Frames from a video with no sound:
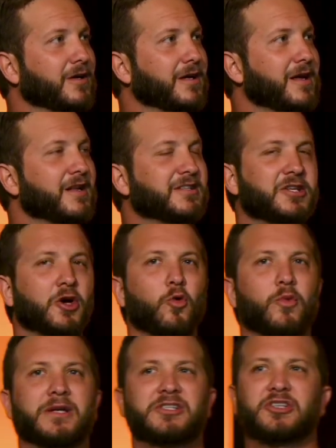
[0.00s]
until
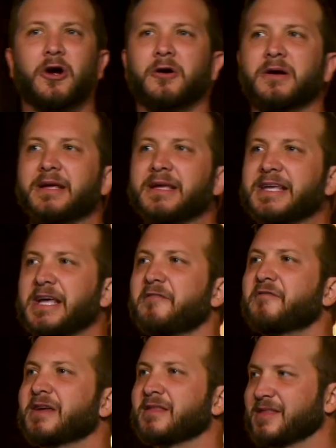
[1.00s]
we start
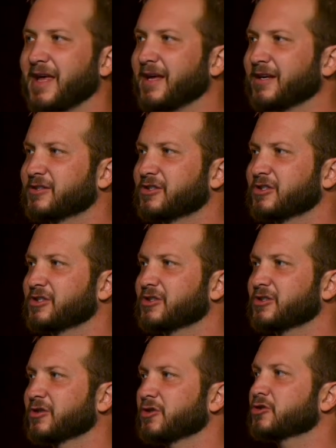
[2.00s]
giving thanks